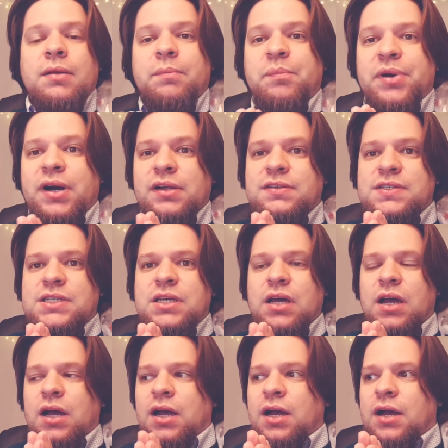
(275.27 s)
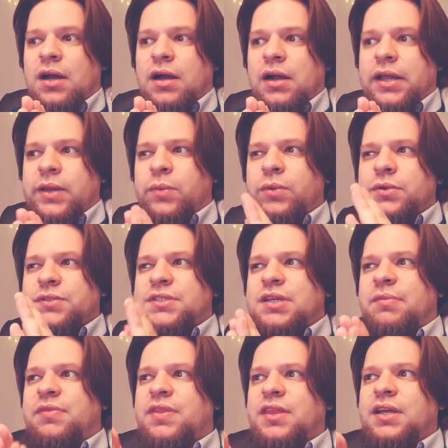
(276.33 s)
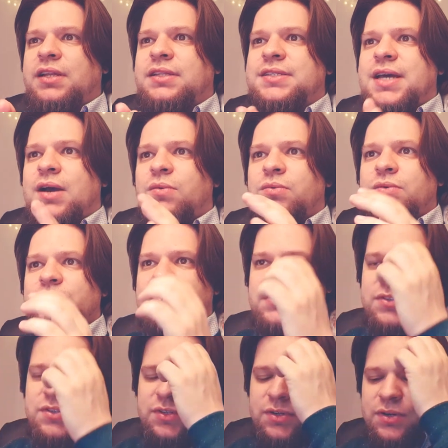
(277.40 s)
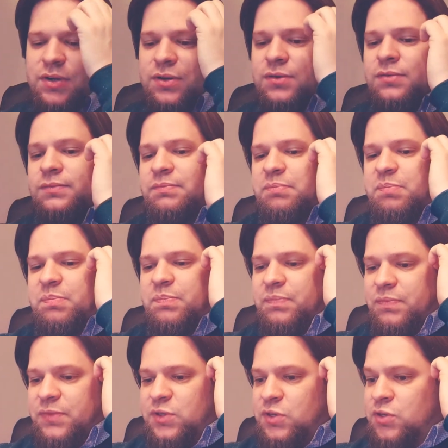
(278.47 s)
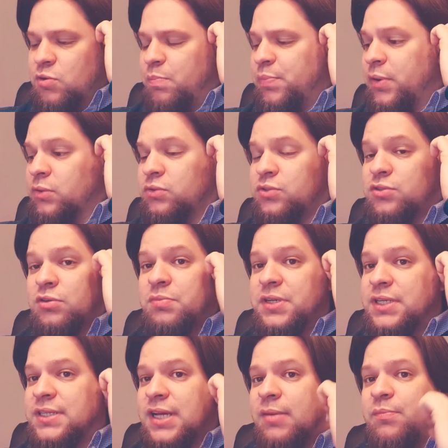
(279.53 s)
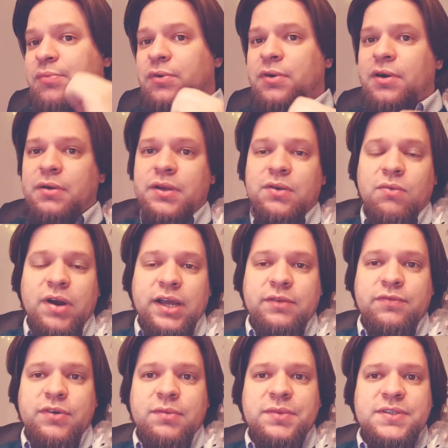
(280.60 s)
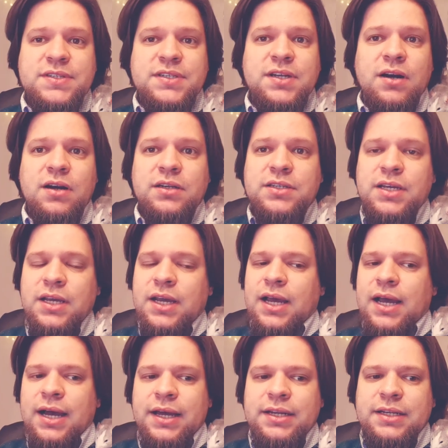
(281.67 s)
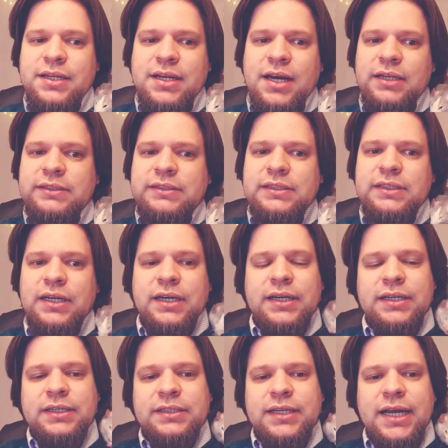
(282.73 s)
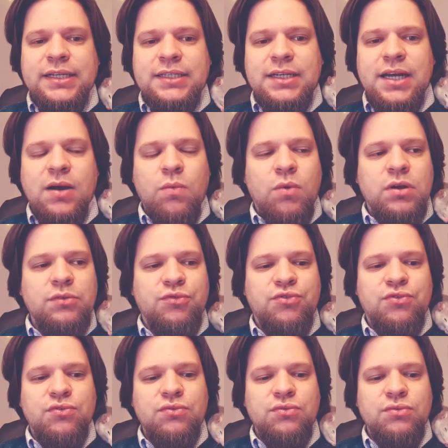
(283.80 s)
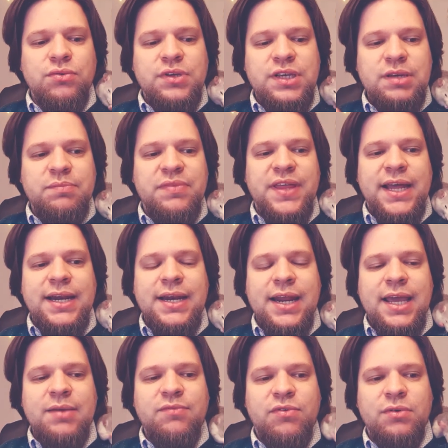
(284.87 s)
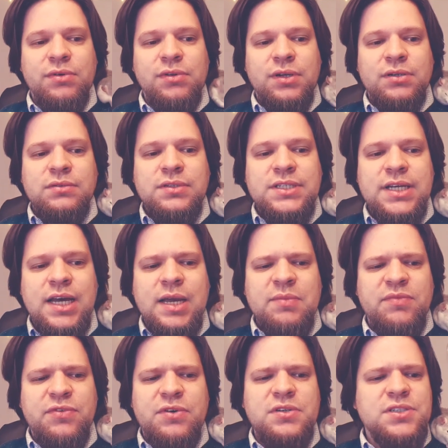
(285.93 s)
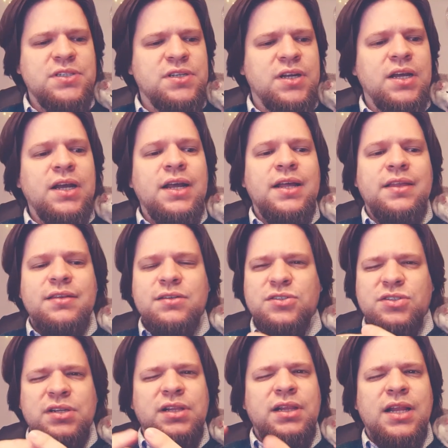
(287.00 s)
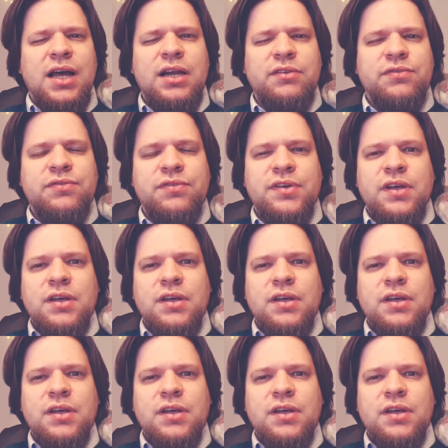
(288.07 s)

But uh, it was something that was, you know, supposed to be temporary right from the start. I did not uh, I did not want to keep that name for a long time. First, there's a lot of